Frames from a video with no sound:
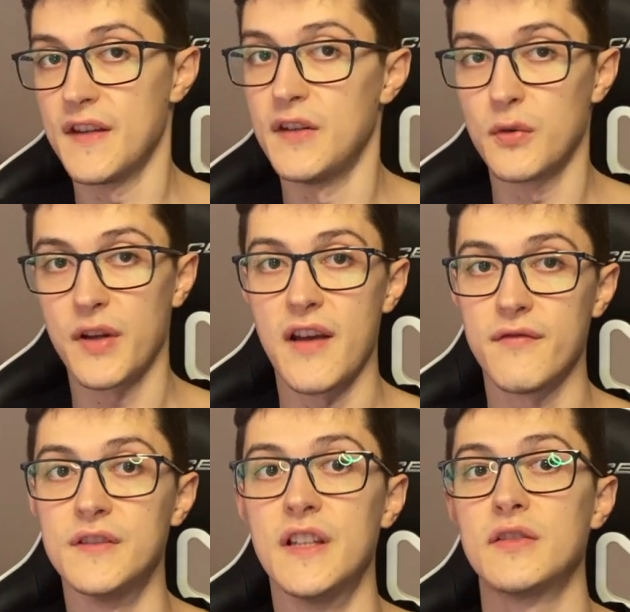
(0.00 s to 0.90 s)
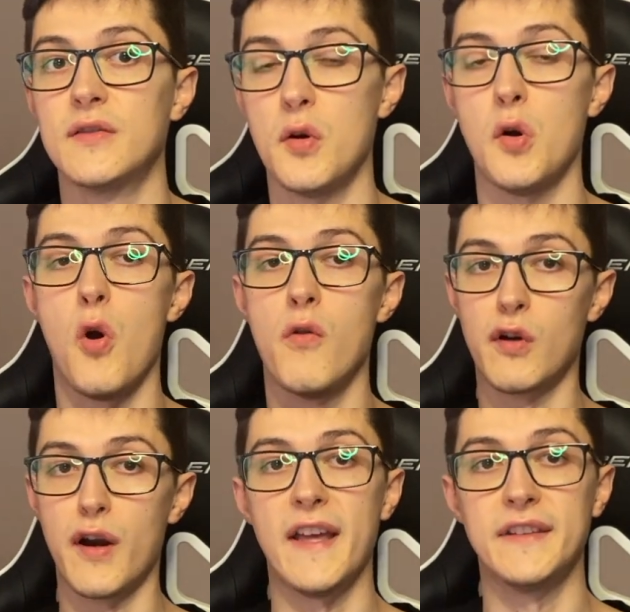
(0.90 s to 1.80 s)
they don't have that
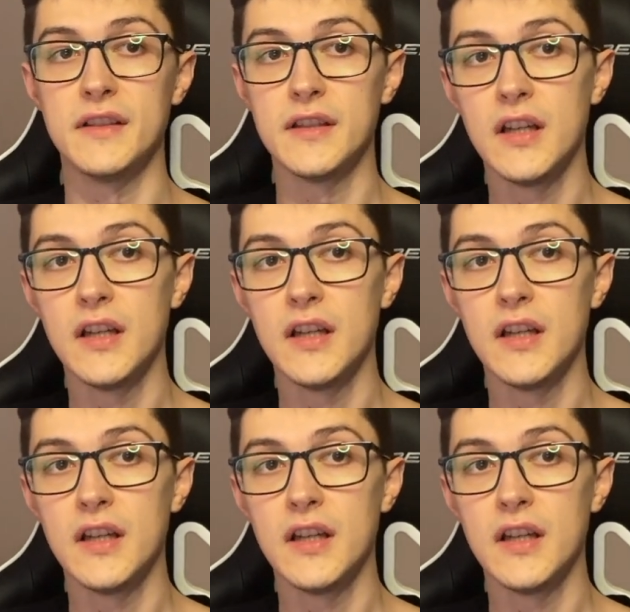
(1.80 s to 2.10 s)
overhead,